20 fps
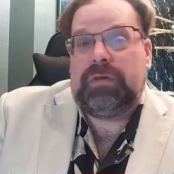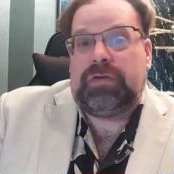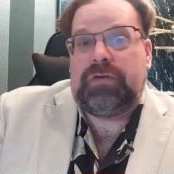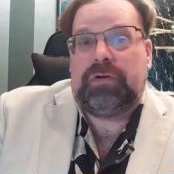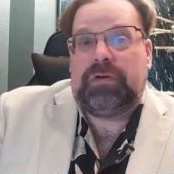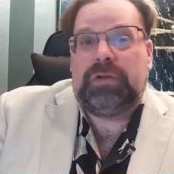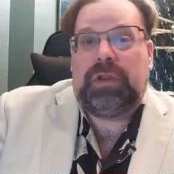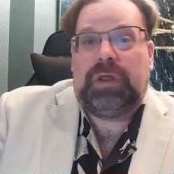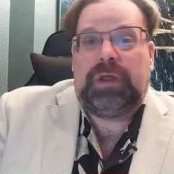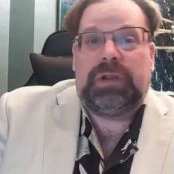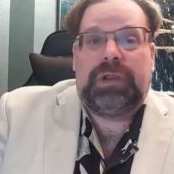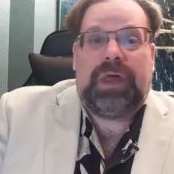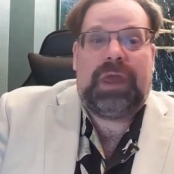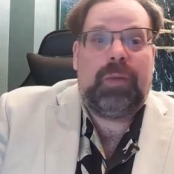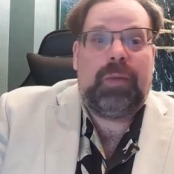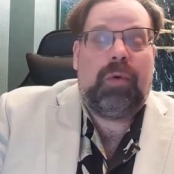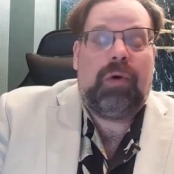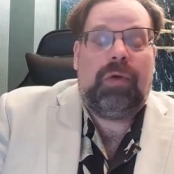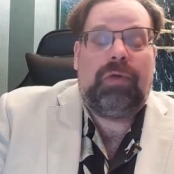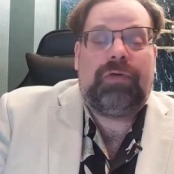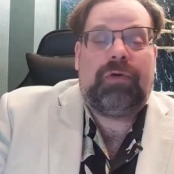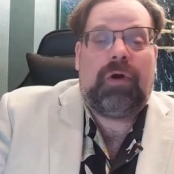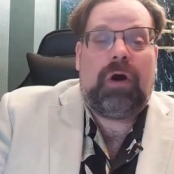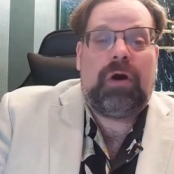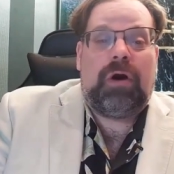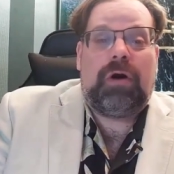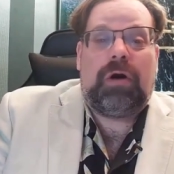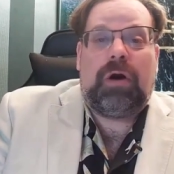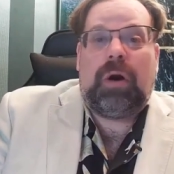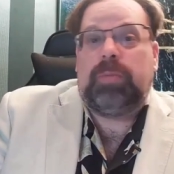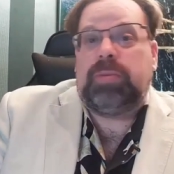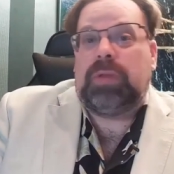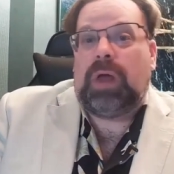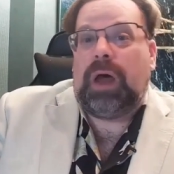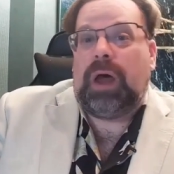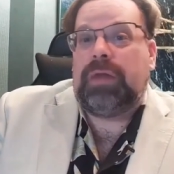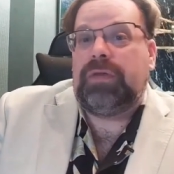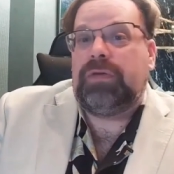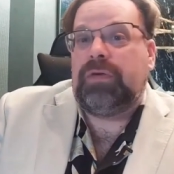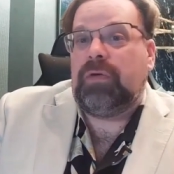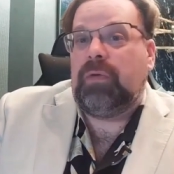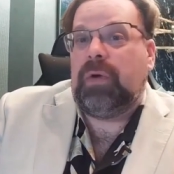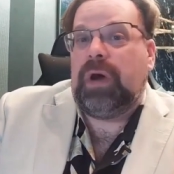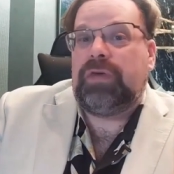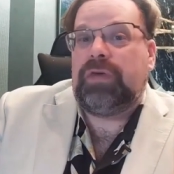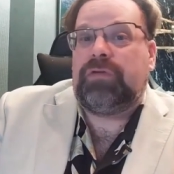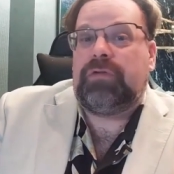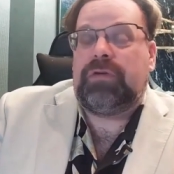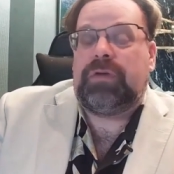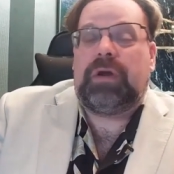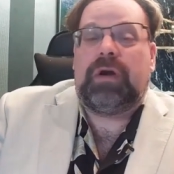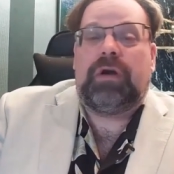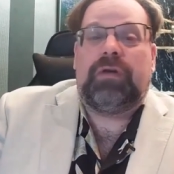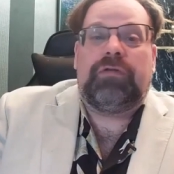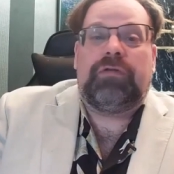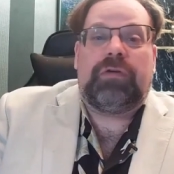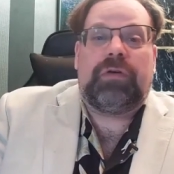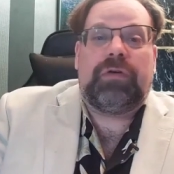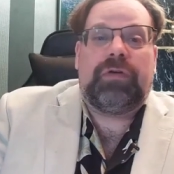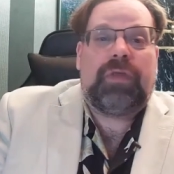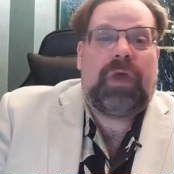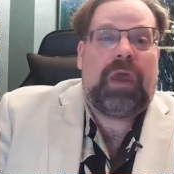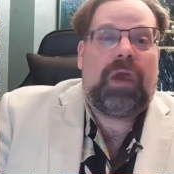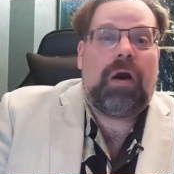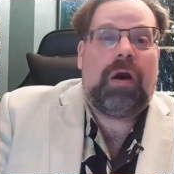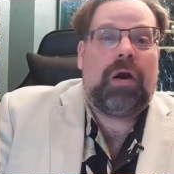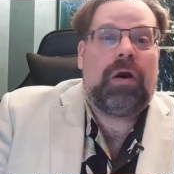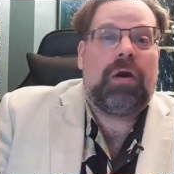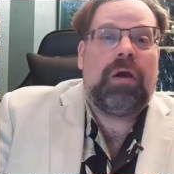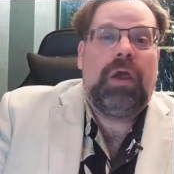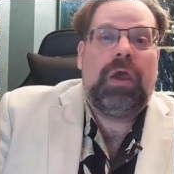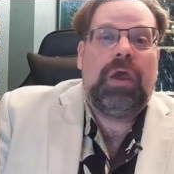certainly labels are applied to the Western countries. They are